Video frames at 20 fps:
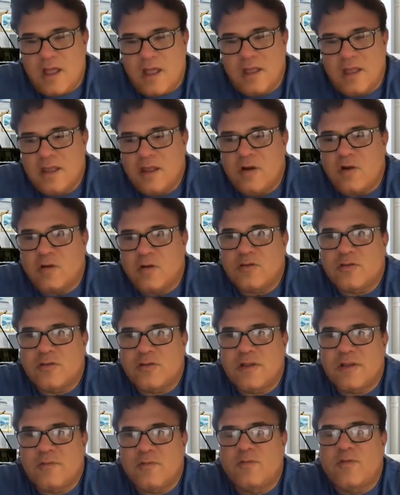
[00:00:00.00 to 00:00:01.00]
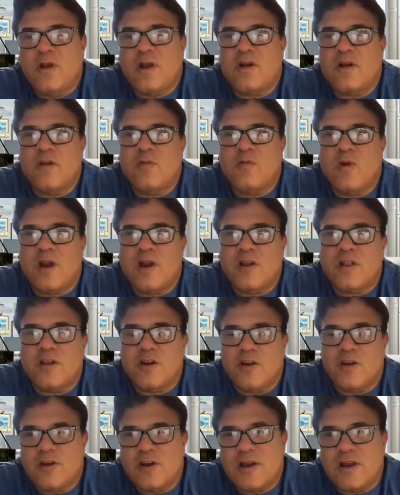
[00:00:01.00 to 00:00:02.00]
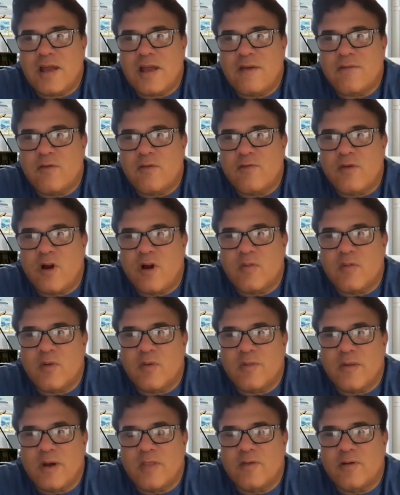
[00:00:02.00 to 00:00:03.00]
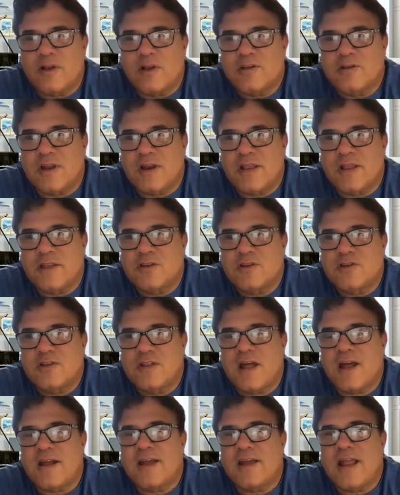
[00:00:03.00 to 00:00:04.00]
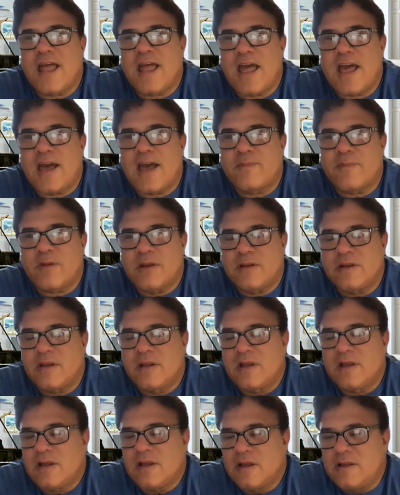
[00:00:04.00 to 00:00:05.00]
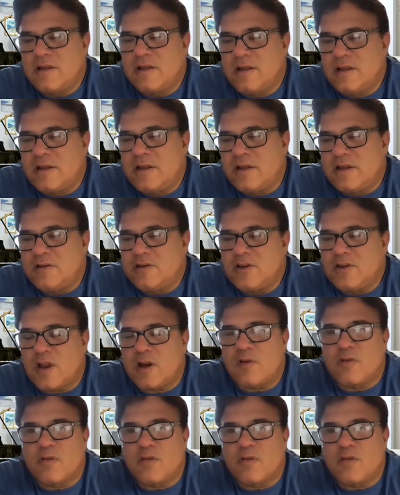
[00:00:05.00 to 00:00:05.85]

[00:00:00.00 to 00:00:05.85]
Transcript: it's very rarely are you going to have a farmer, by the way, Sonny. It's not going to happen in general.